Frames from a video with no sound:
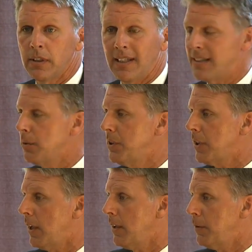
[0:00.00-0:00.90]
That's how he
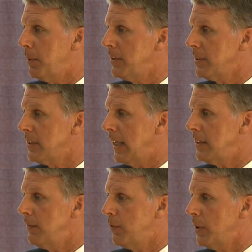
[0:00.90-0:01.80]
started his business in
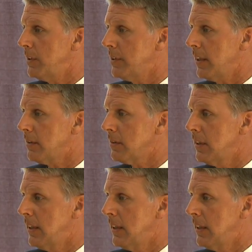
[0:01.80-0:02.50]
1946.